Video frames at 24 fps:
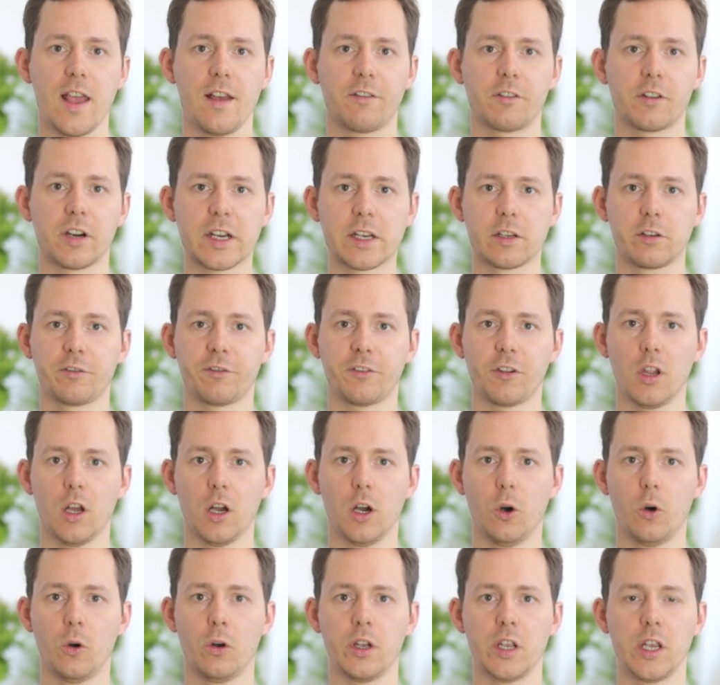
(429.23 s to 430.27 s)
ever to
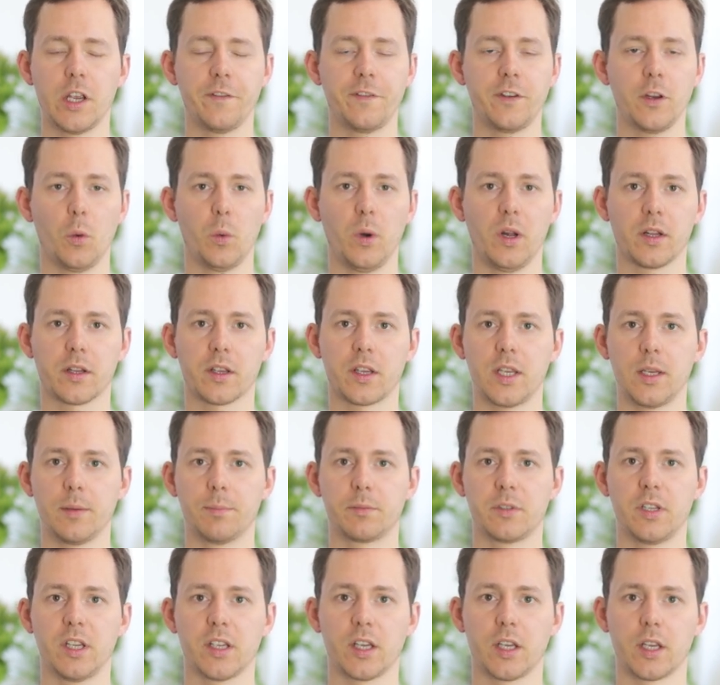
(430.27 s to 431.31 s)
flow if you will
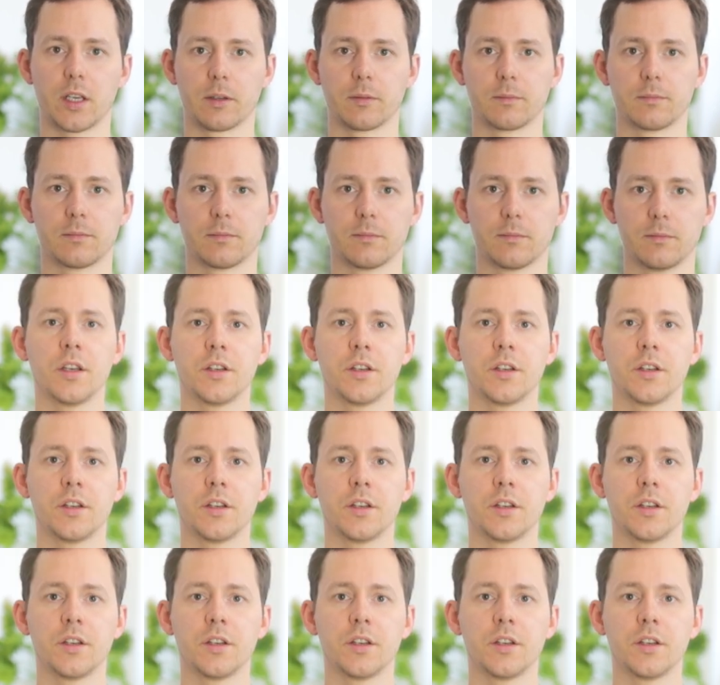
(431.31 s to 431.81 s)
keep digging.